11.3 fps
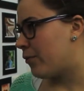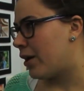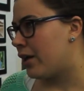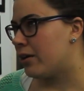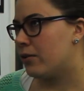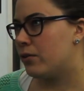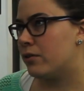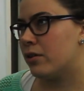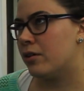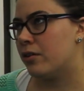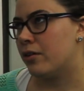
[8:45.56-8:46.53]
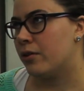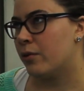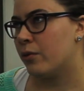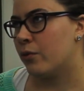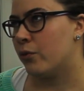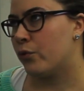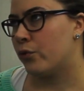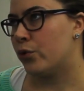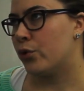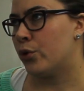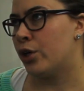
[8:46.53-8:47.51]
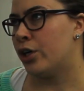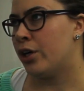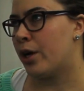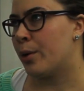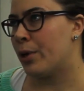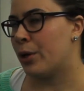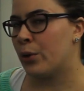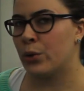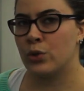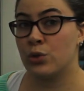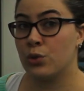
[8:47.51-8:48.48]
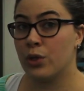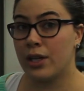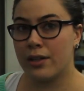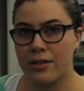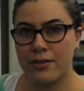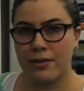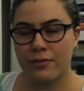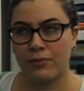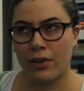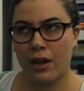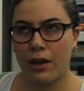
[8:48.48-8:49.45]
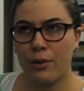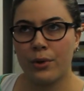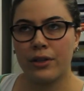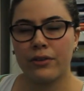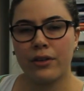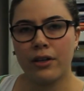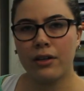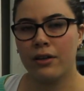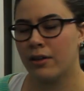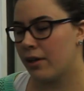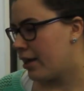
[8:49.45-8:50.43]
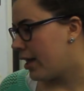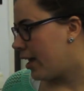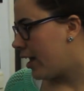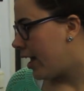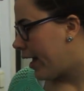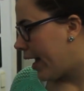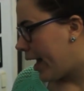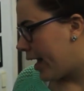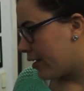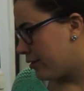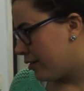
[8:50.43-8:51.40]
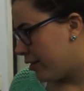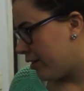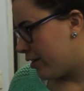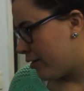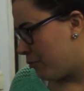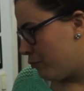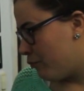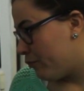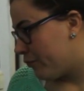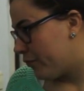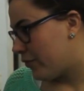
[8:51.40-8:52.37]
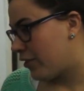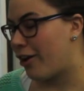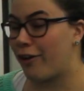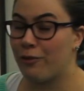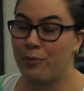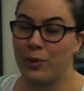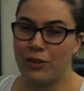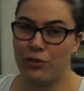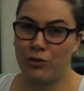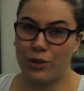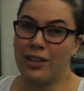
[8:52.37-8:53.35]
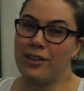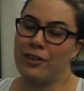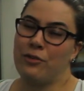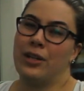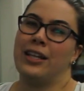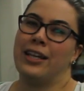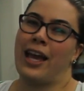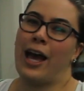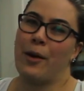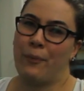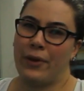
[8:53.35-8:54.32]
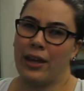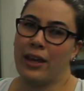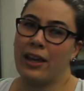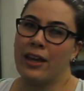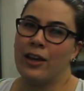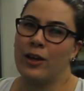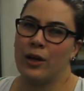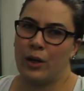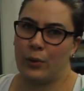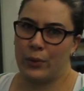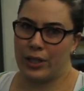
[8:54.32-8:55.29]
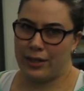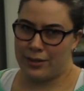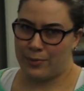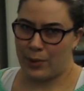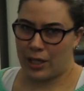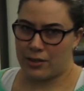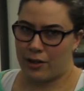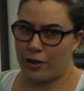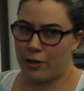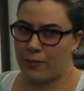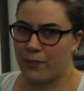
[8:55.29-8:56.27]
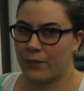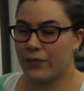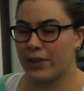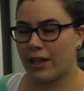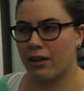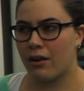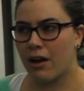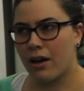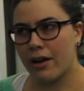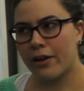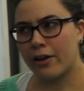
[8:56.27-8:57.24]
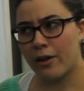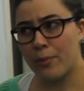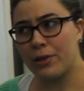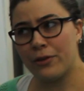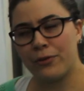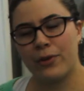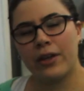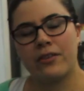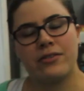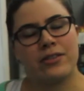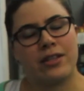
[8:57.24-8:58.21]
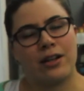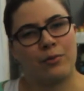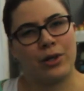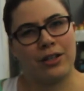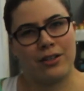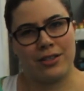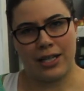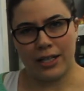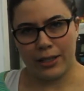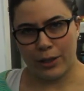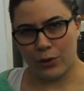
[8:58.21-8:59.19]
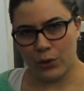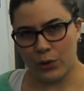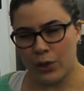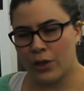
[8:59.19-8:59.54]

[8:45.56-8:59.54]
had it for about 2 years now, I think, and I've been really happy with this mixer. There are a couple of things that I'm gonna tell you